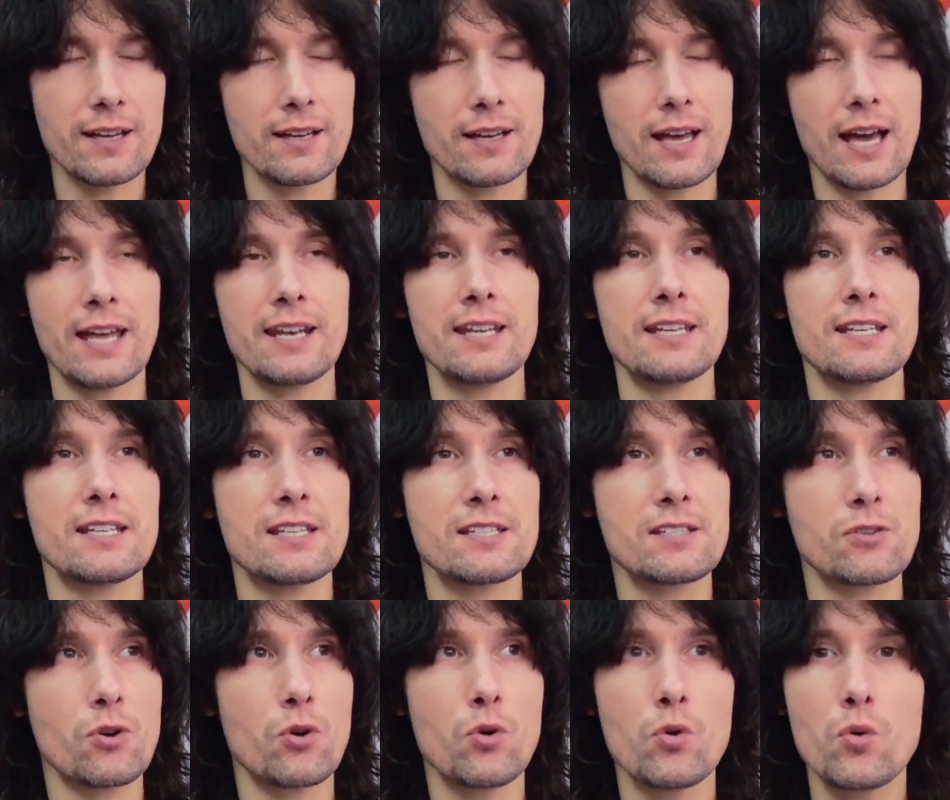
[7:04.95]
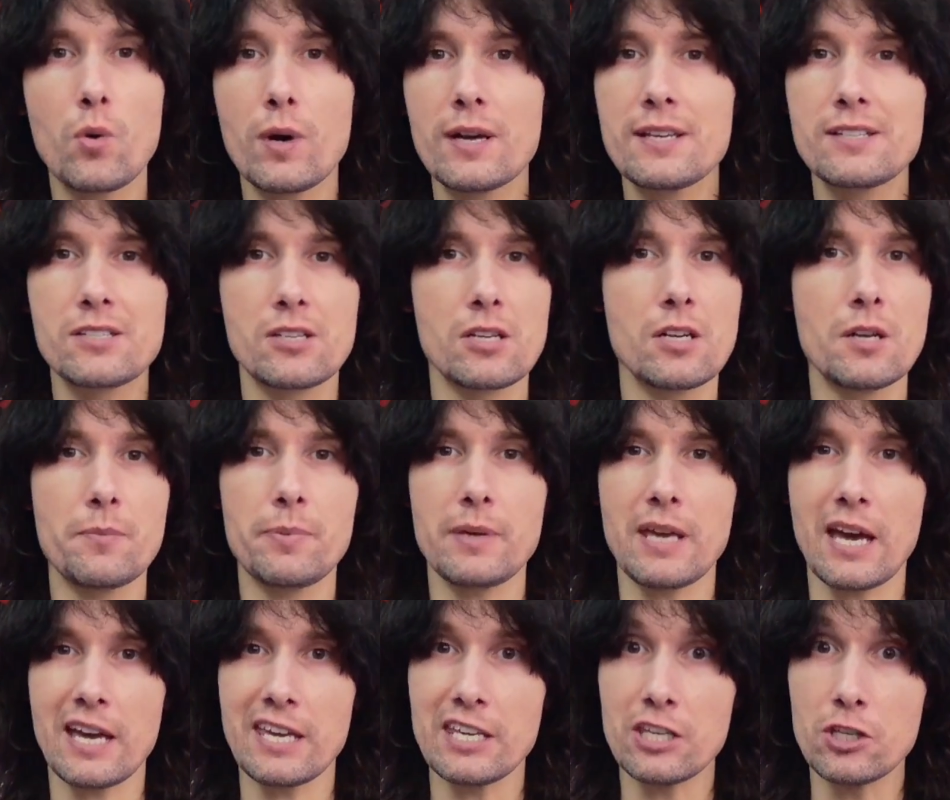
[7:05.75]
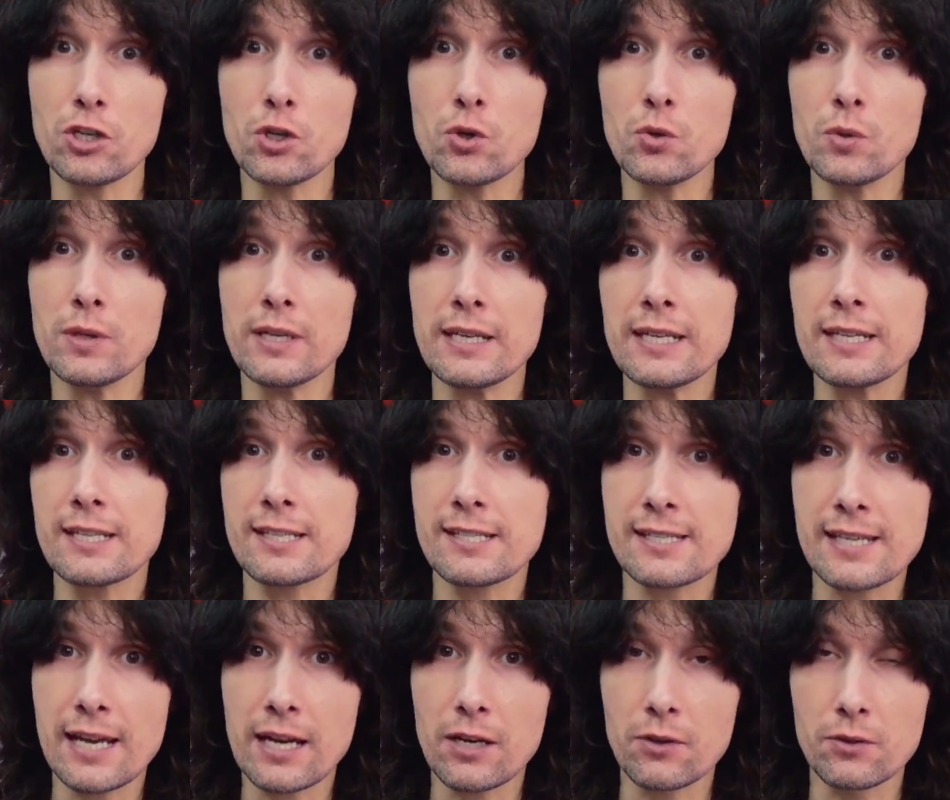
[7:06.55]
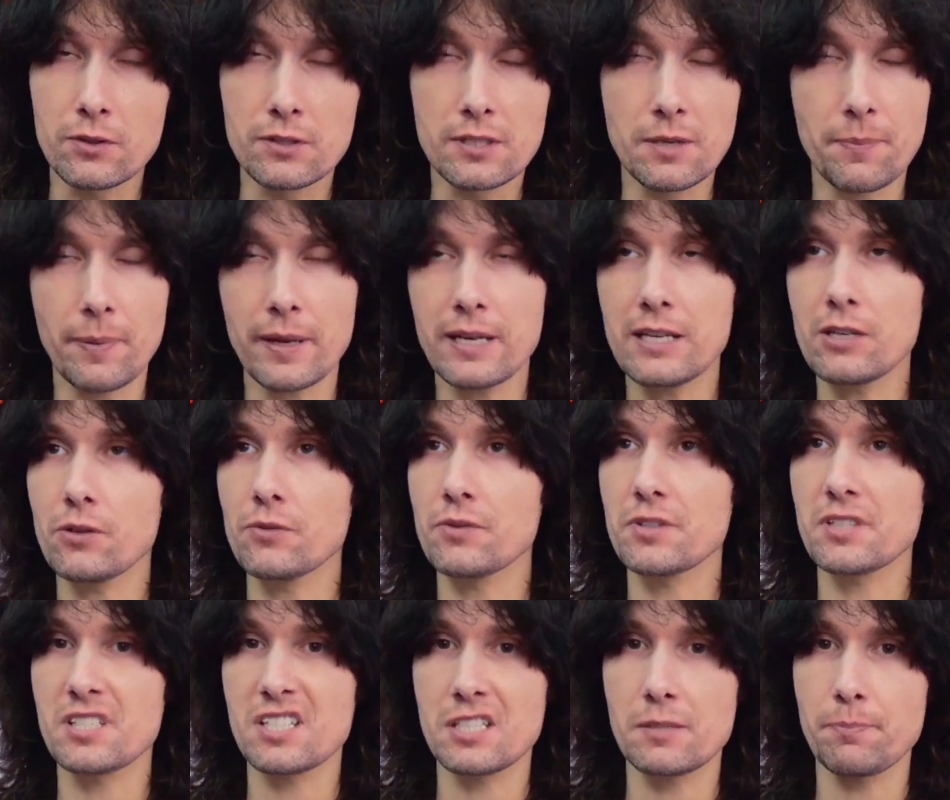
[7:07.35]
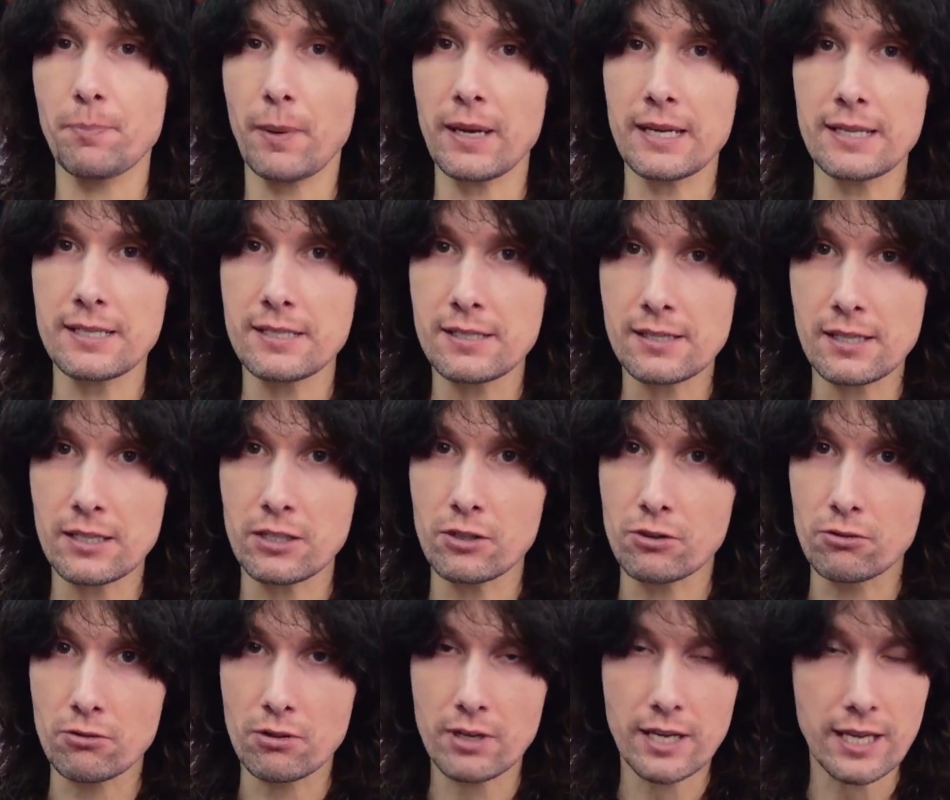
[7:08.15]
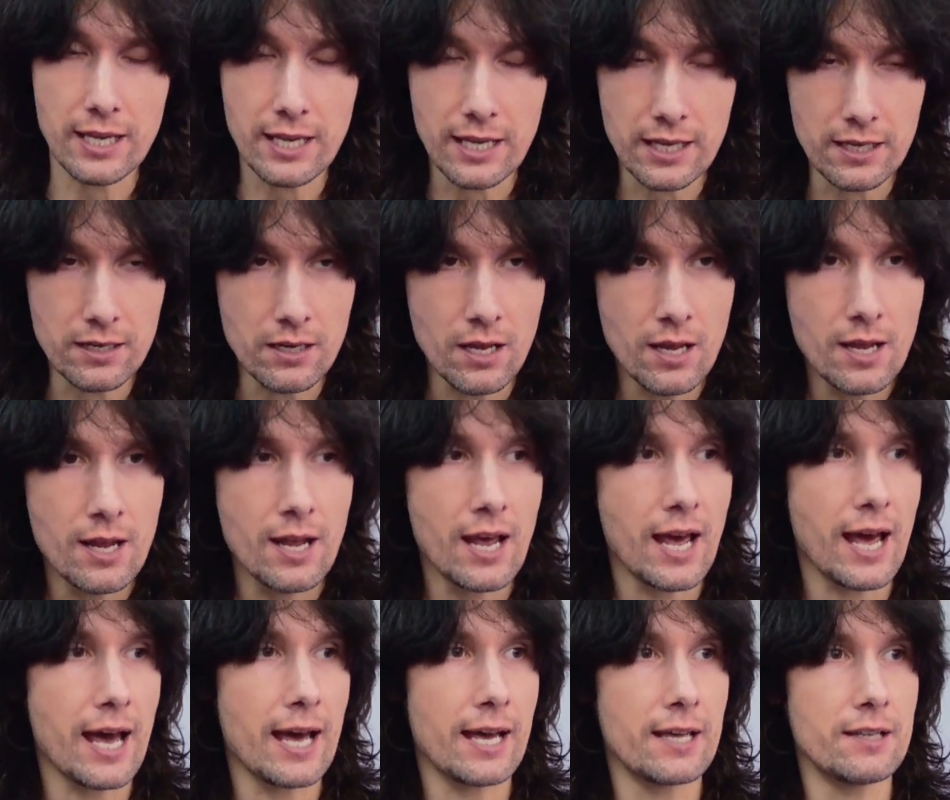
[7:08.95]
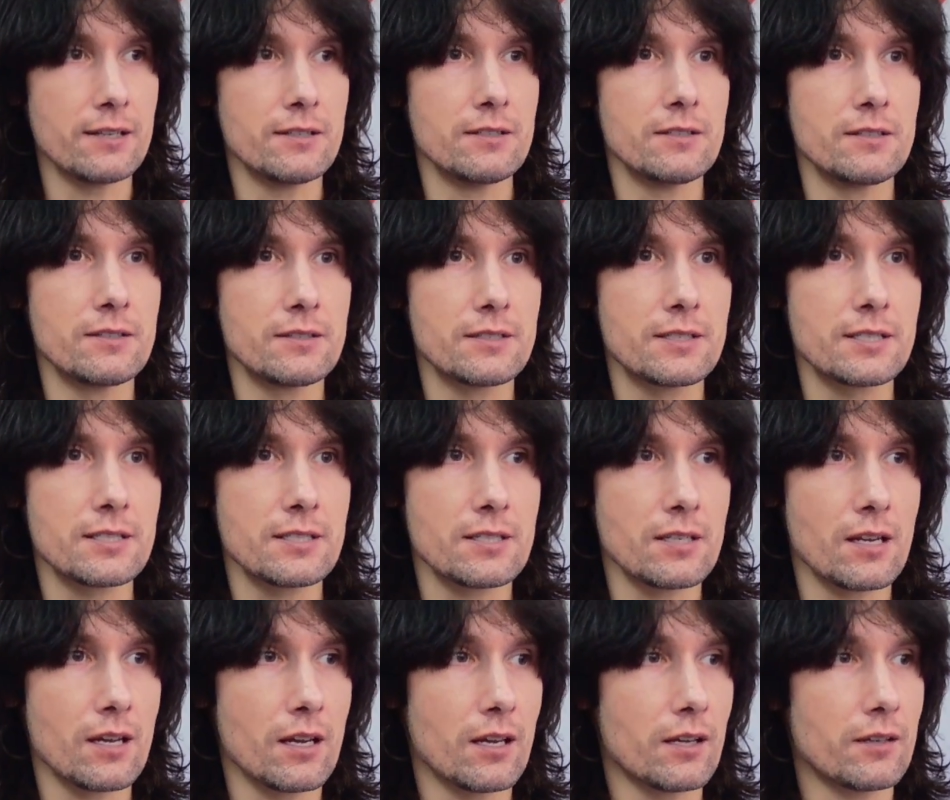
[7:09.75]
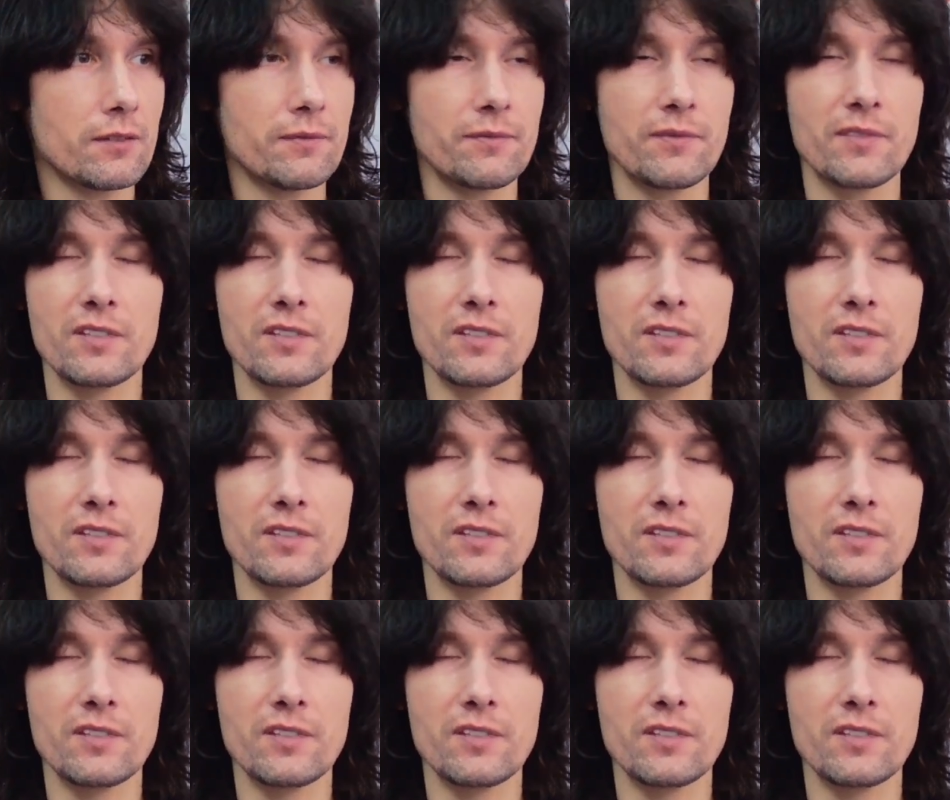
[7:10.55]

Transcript: and it is always going to be a unique sound depending on the space that you're in and uh,